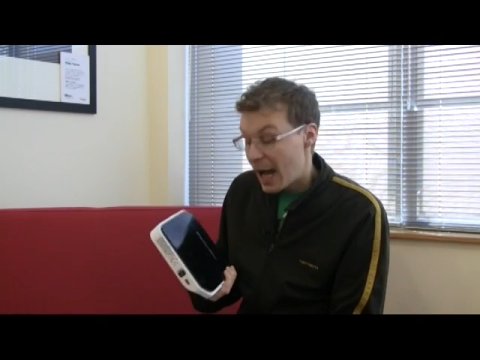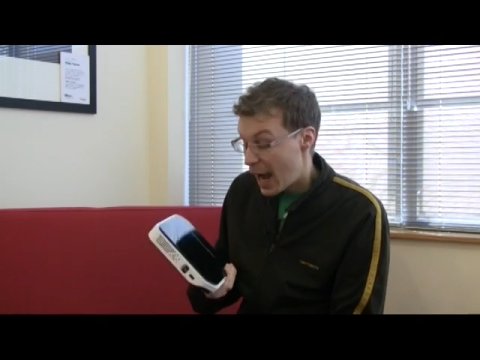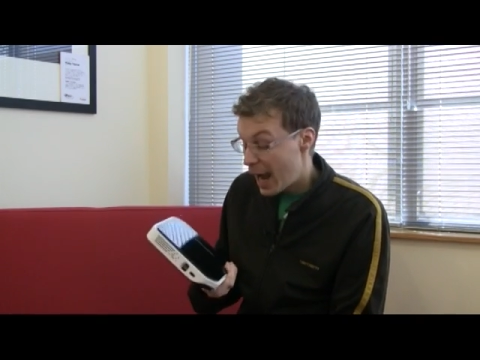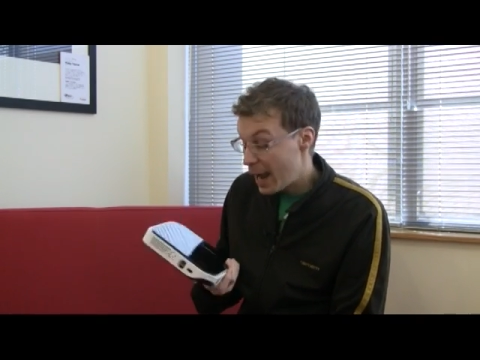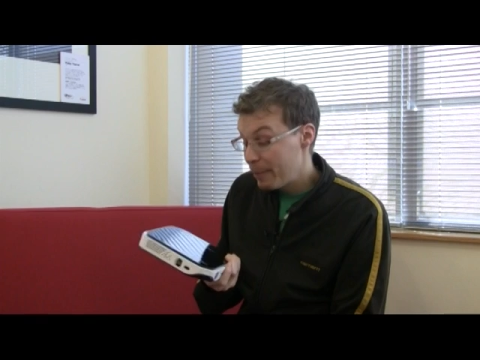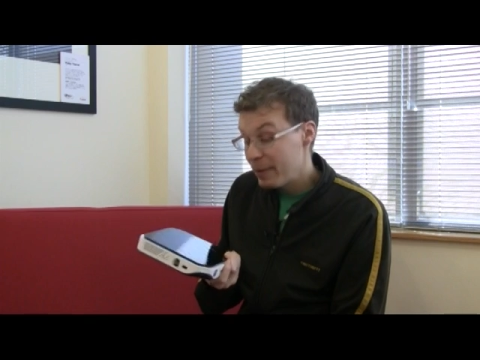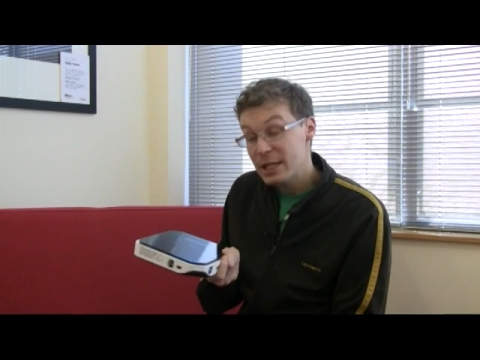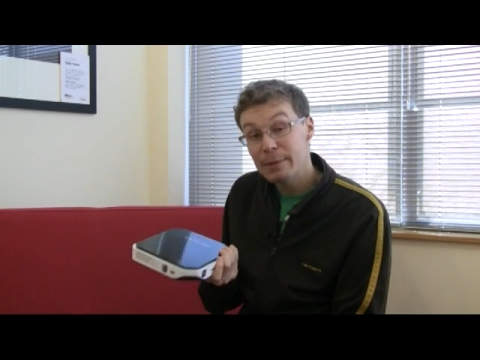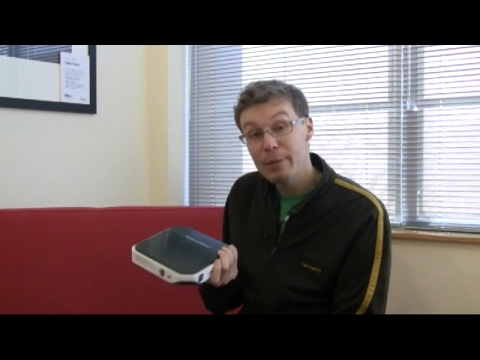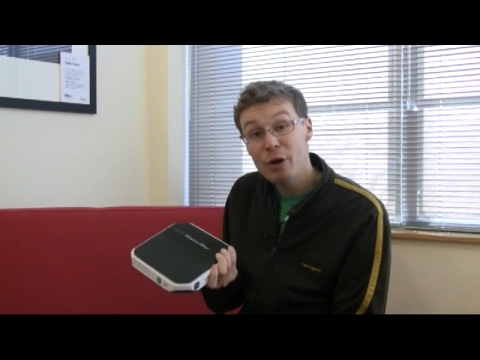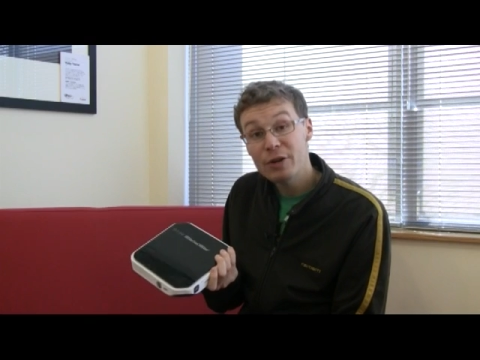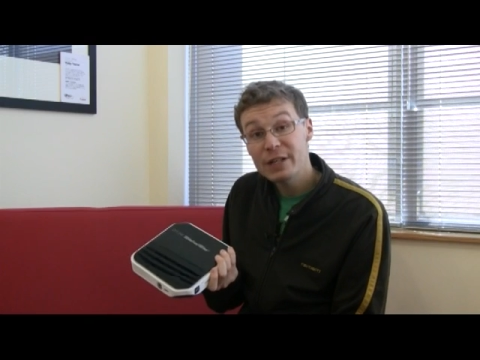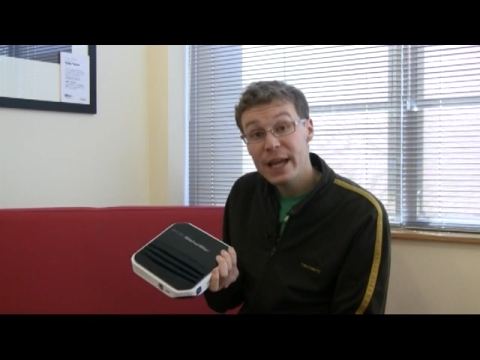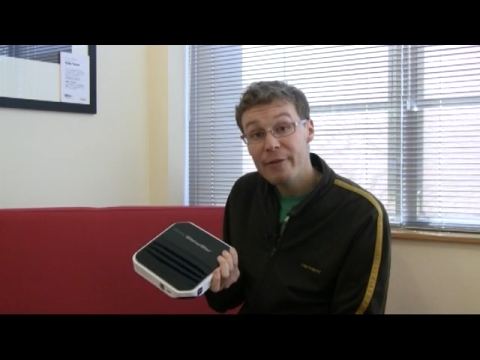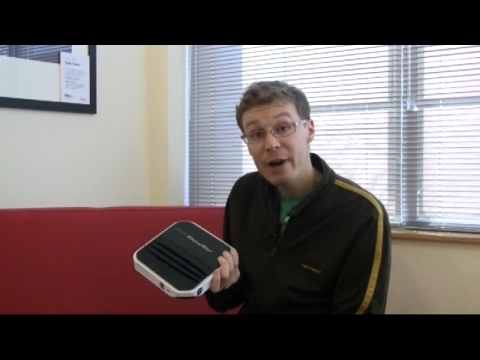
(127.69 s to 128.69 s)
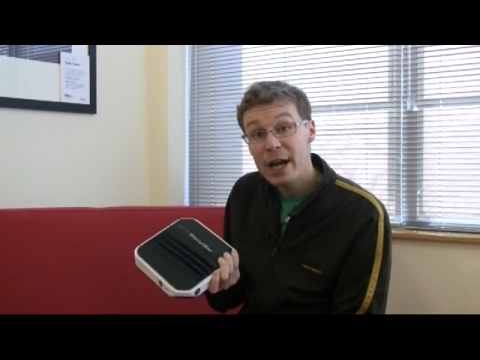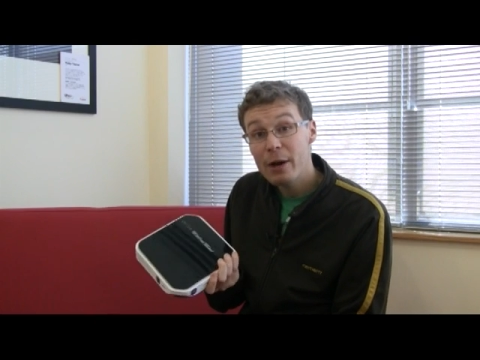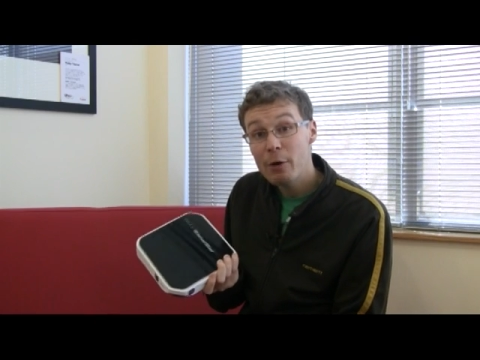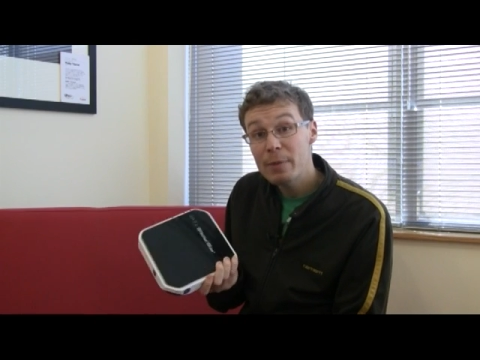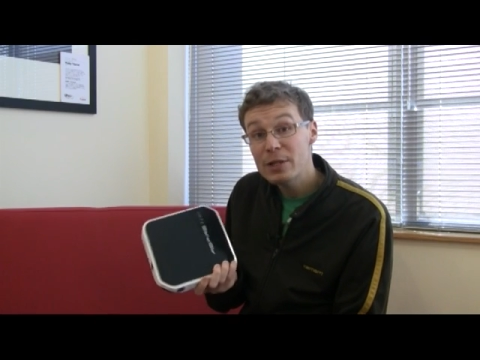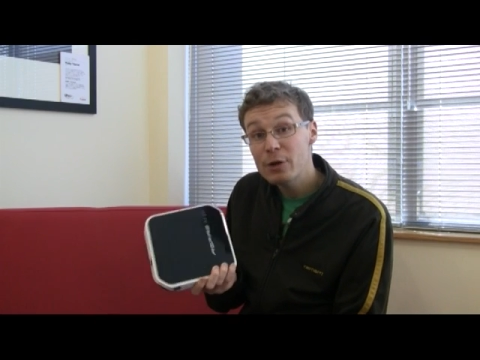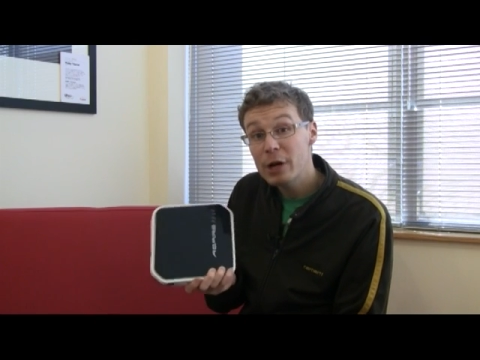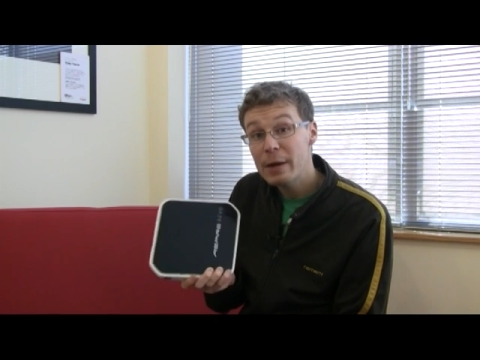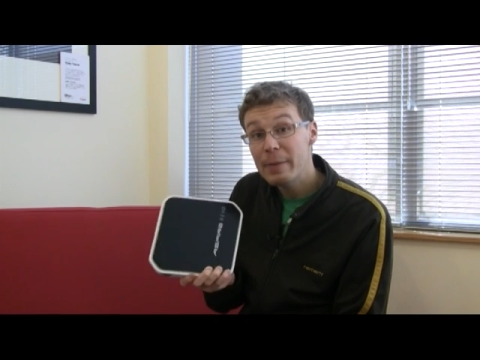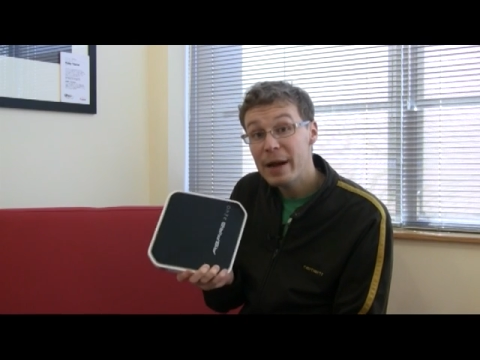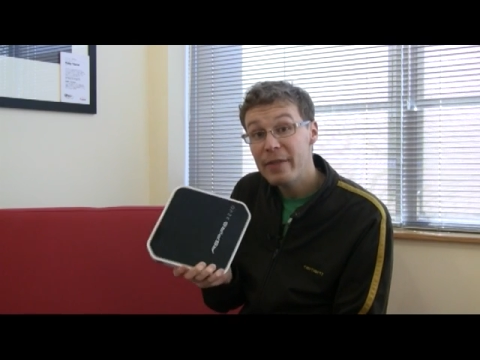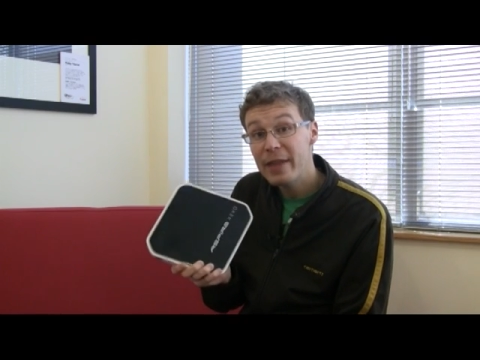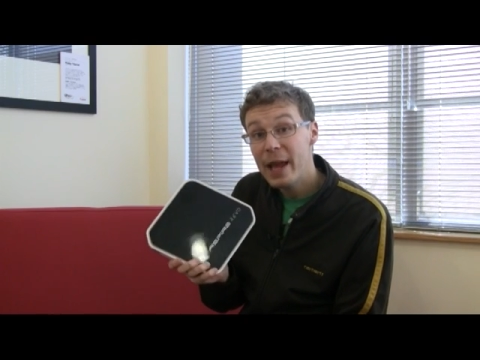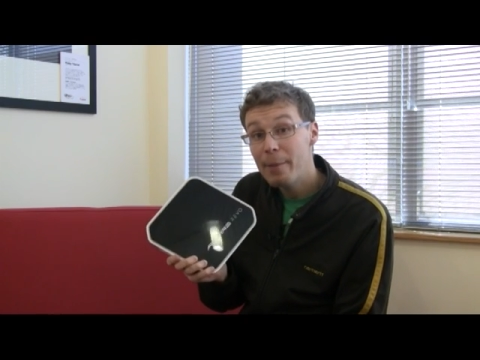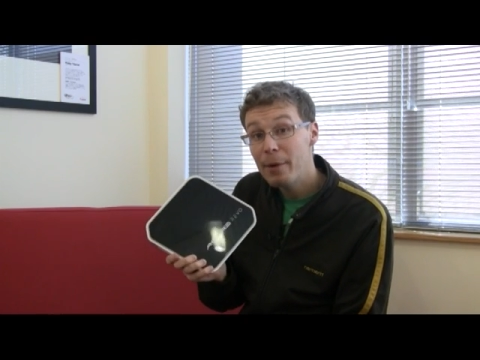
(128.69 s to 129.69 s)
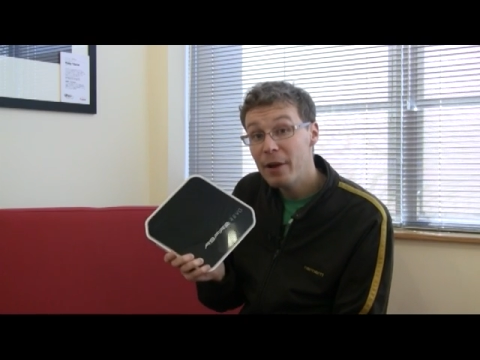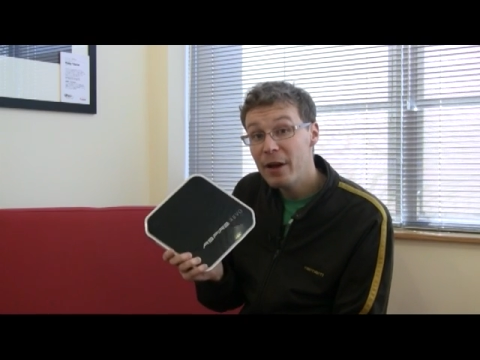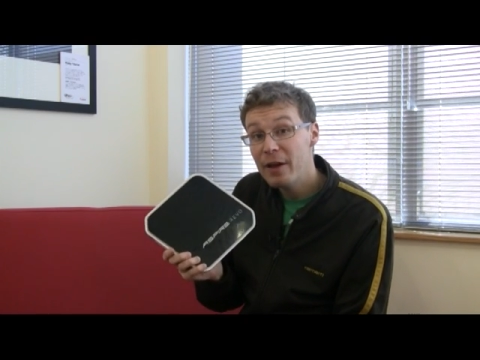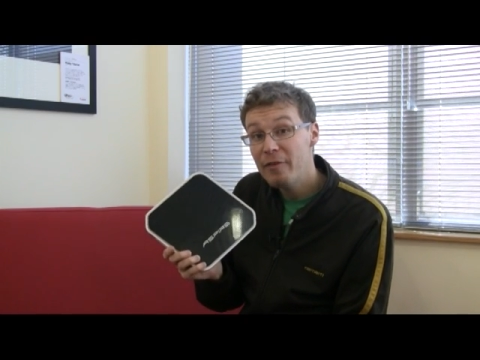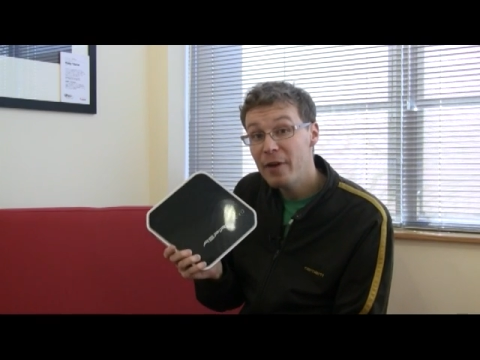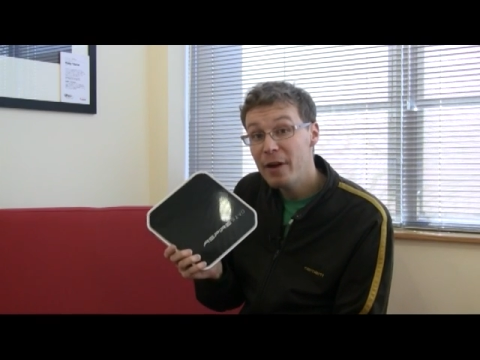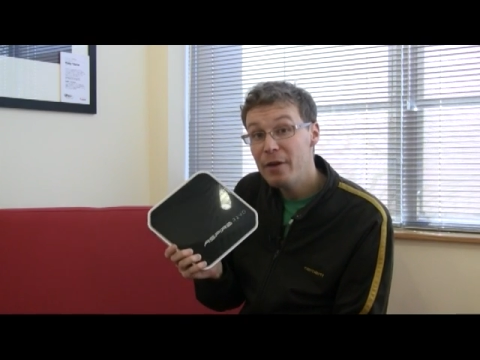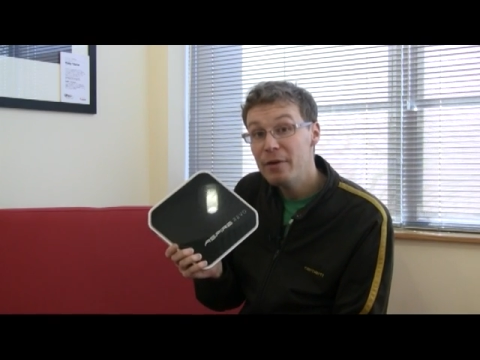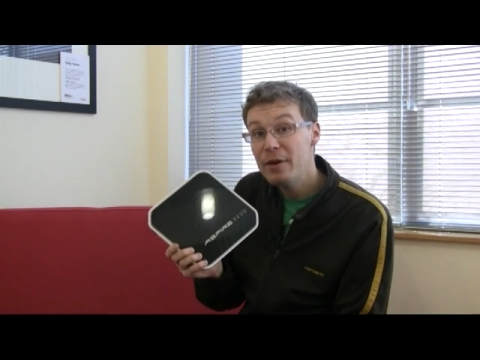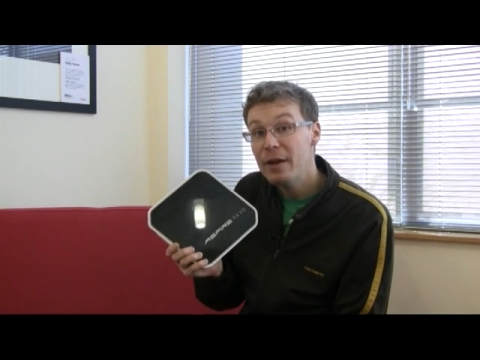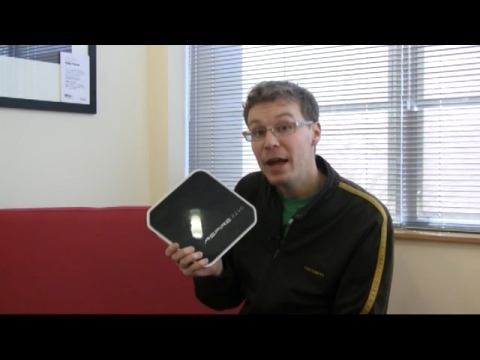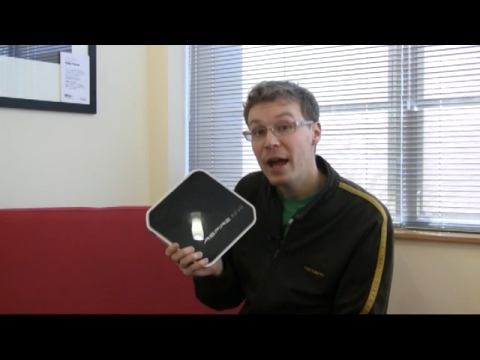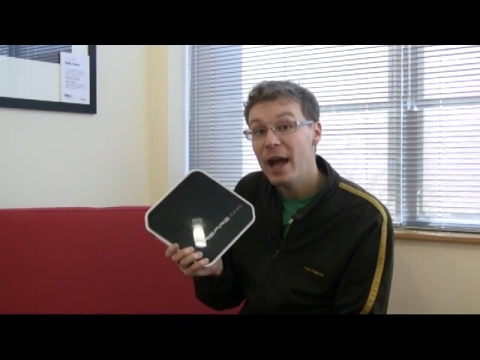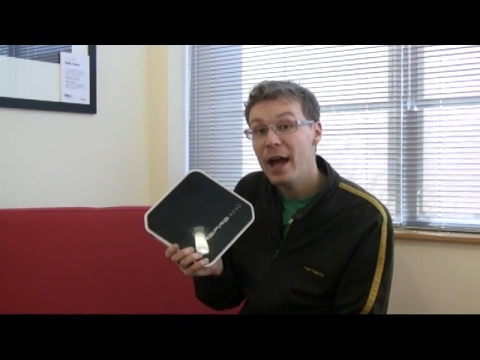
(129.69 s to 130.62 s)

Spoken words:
Tomorrow on Tech Radar we'll be talking about the Apple iPhone,